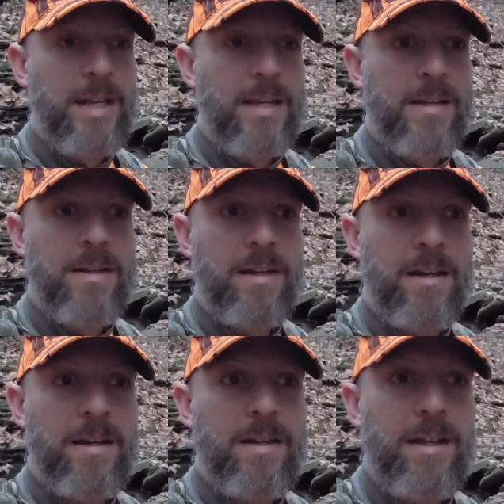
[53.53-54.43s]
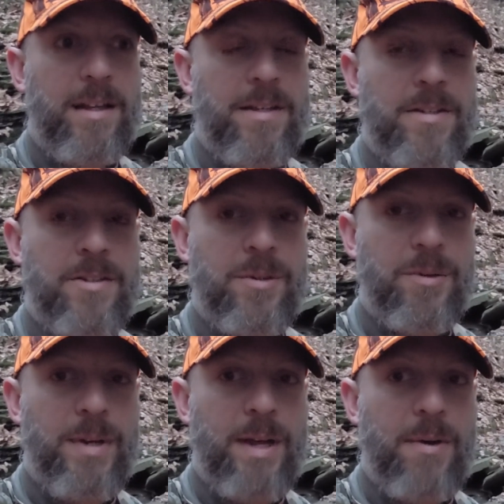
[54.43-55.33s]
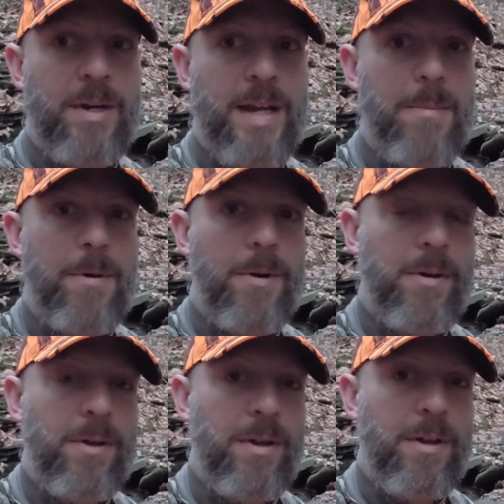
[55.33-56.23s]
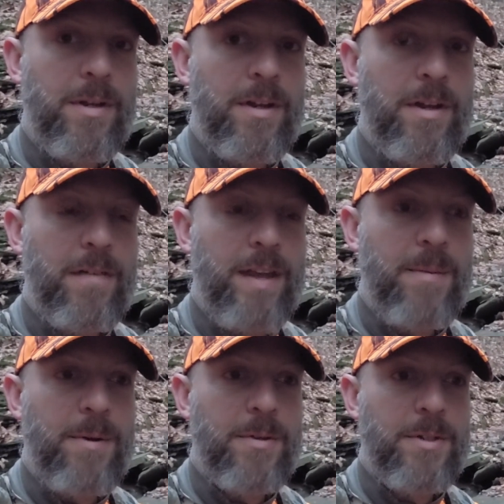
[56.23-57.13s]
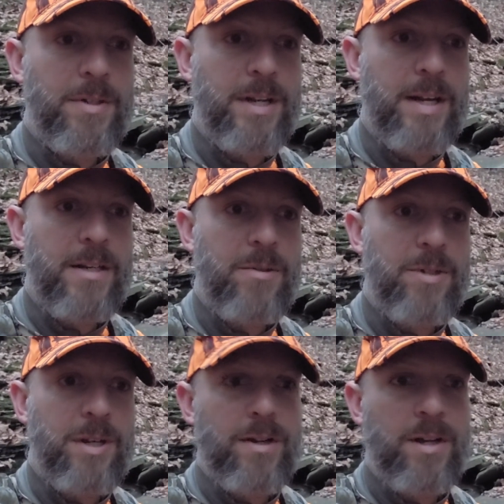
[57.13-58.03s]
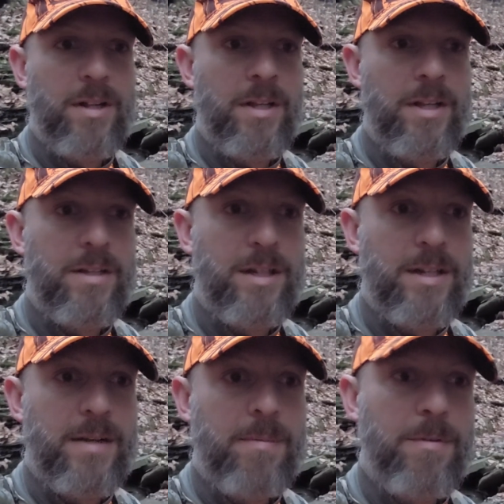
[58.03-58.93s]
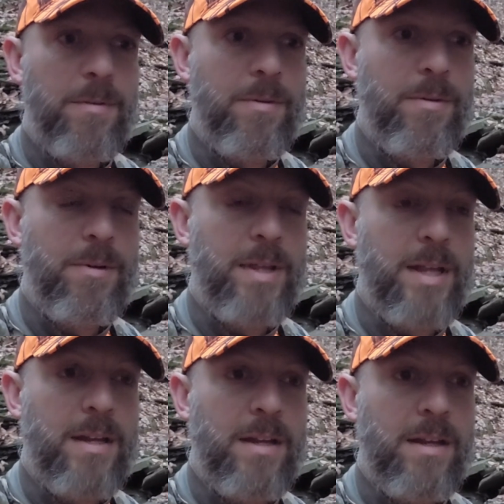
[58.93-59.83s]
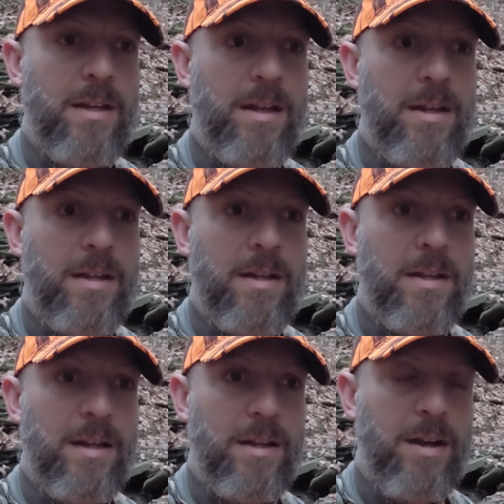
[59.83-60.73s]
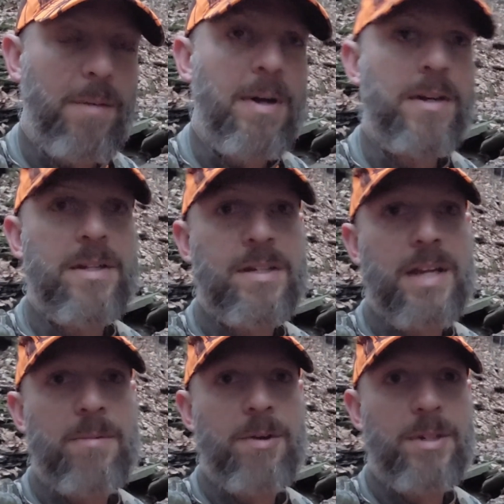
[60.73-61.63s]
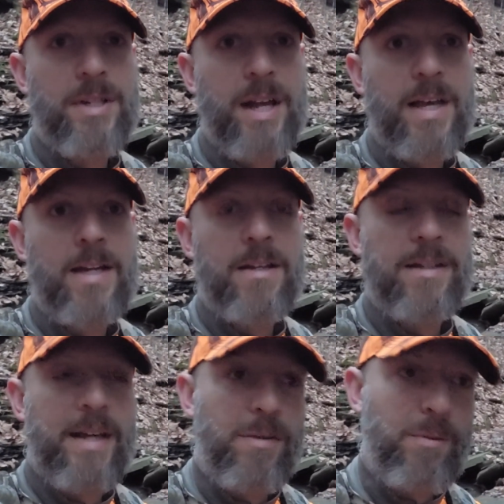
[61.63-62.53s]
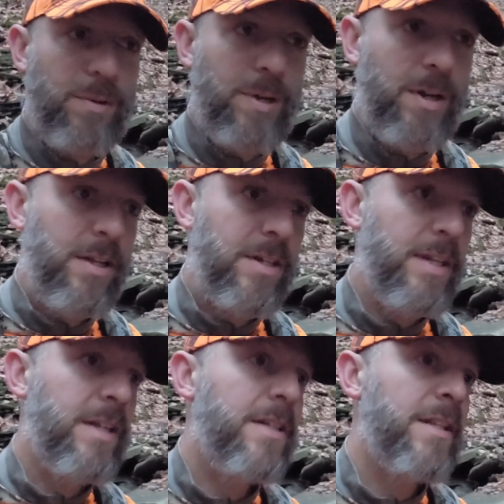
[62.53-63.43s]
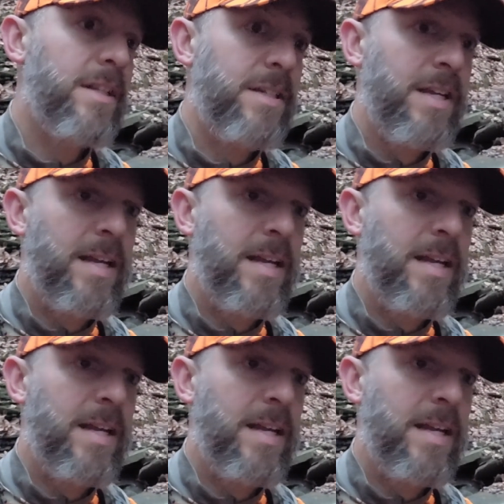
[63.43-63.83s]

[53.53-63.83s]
and so now a neighbor of that person said I could use their gully to get up through, and then up onto the state one side and down through a gully to get to the